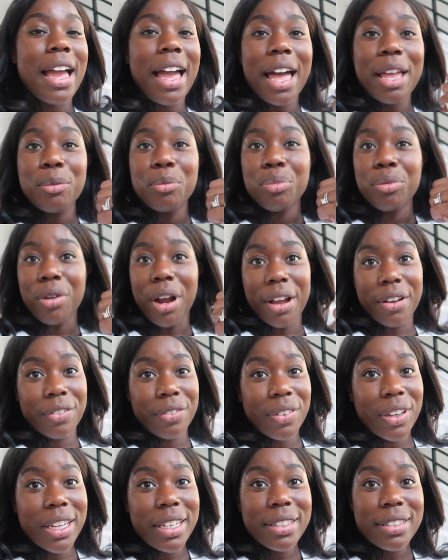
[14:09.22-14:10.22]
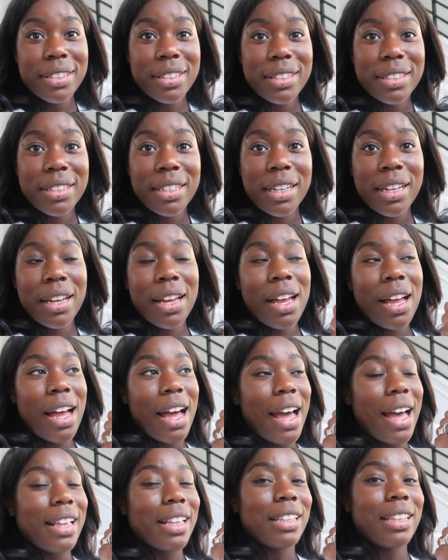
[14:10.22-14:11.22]
I had breakfast,
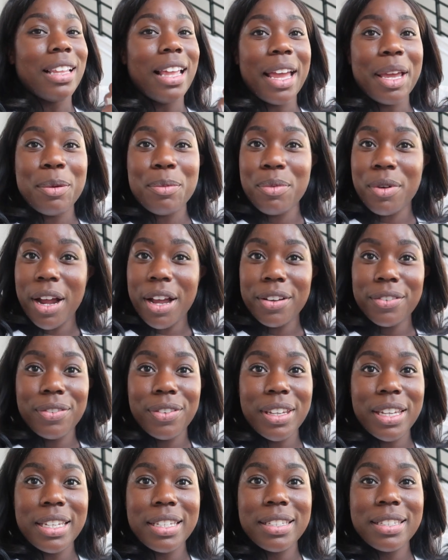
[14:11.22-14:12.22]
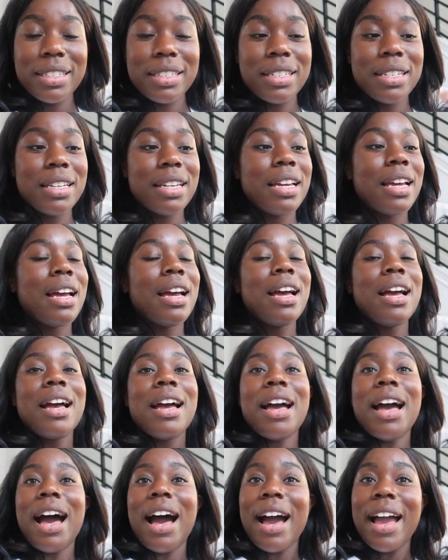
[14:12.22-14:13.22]
I had a light breakfast,
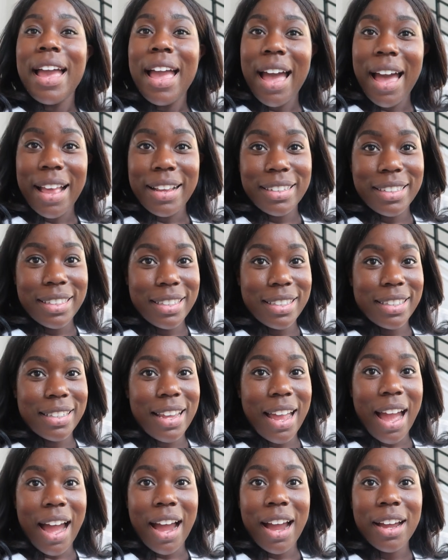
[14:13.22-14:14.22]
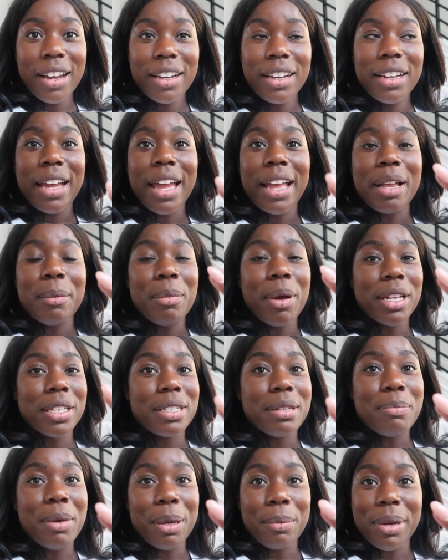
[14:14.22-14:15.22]
I had a snack, and I'm about
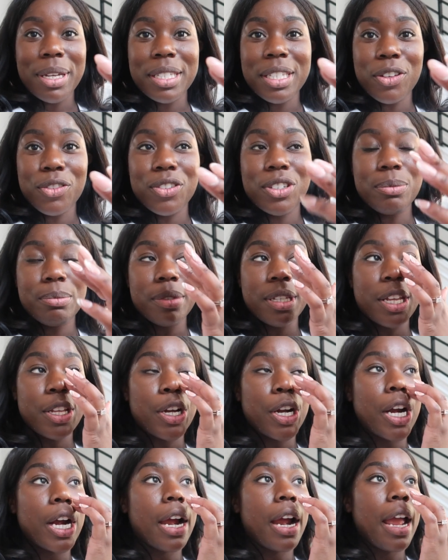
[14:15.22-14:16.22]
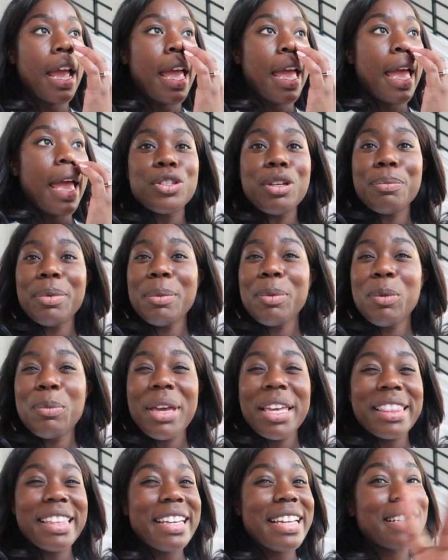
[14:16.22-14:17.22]
to make myself some dinner. Some people
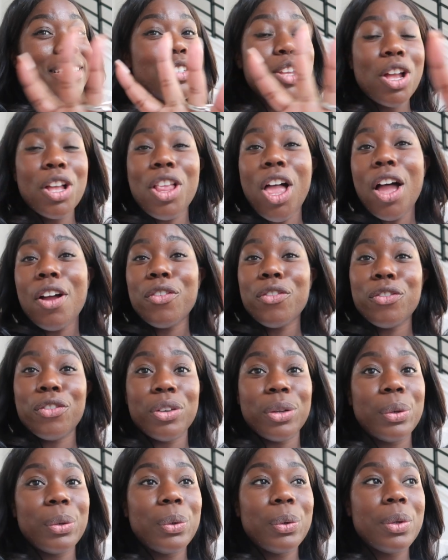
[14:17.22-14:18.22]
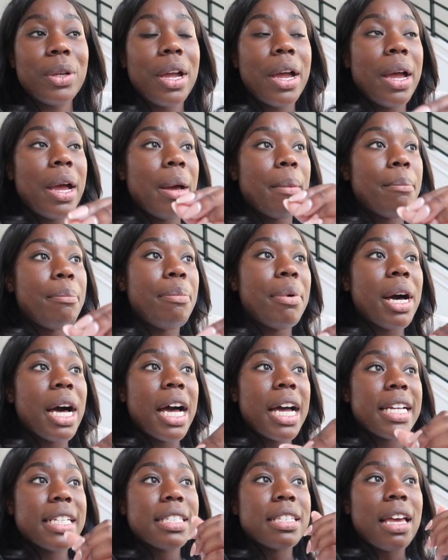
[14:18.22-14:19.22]
may think that's not a lot of food,
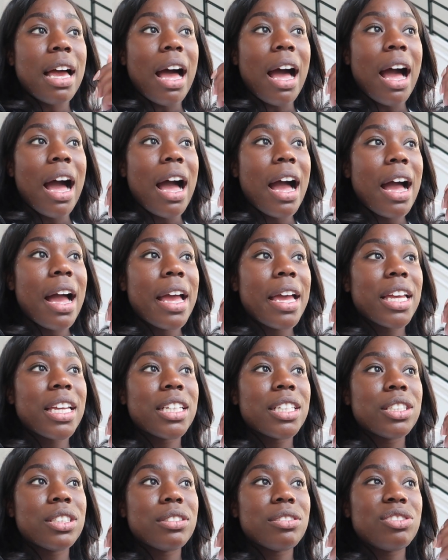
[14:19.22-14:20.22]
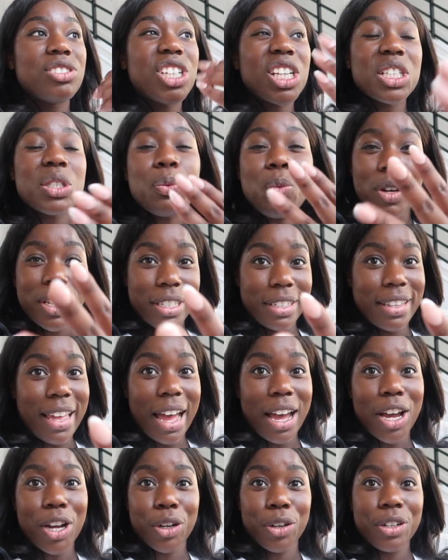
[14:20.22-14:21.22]
but I just wasn't
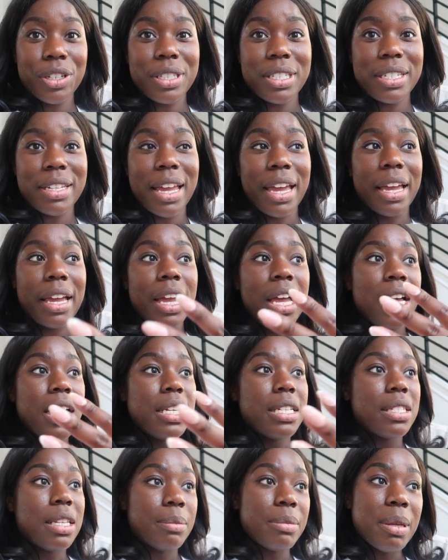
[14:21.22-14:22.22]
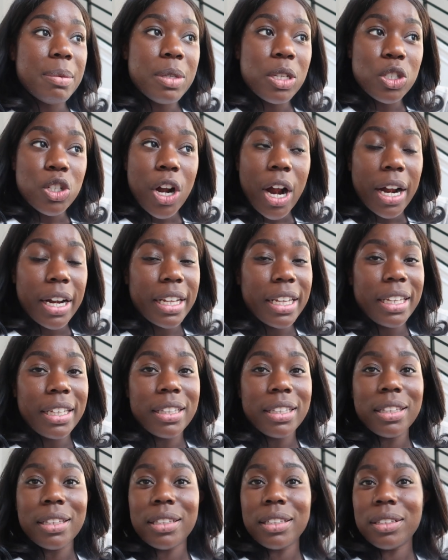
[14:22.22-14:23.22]
that hungry today. Sometimes I'll try to eat
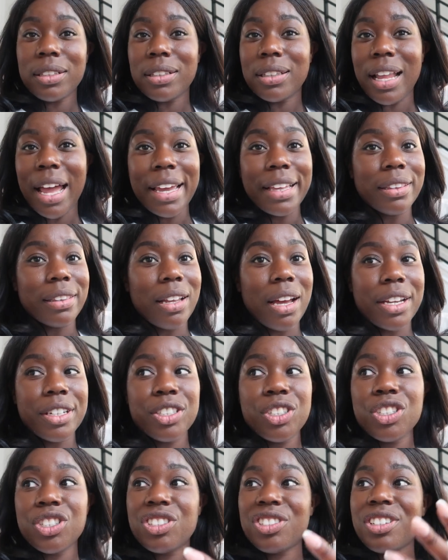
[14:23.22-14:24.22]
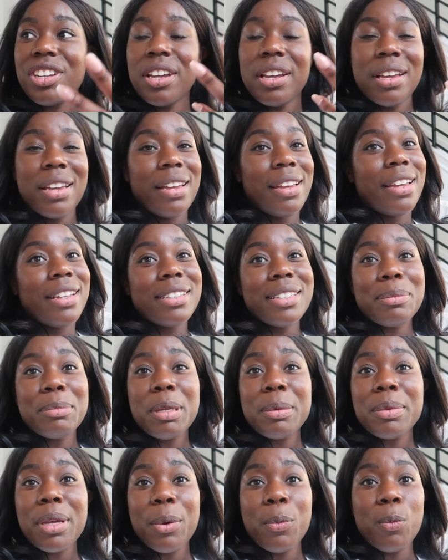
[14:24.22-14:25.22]
a little light lunch, and
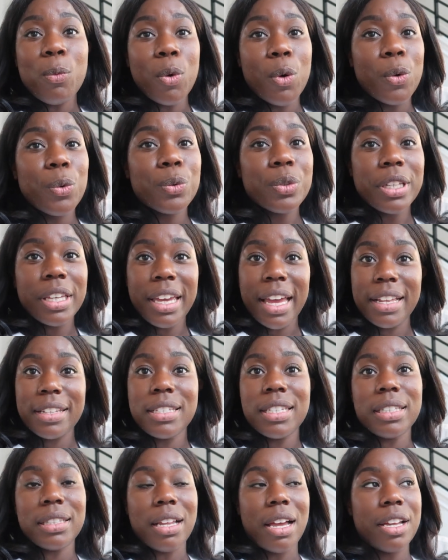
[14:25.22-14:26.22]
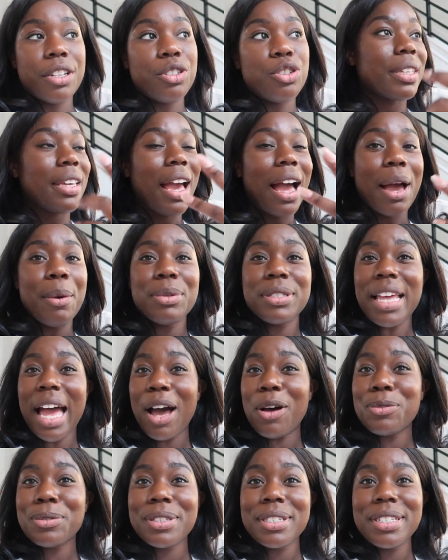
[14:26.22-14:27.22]
sometimes I won't get to lunch. Yeah, I was out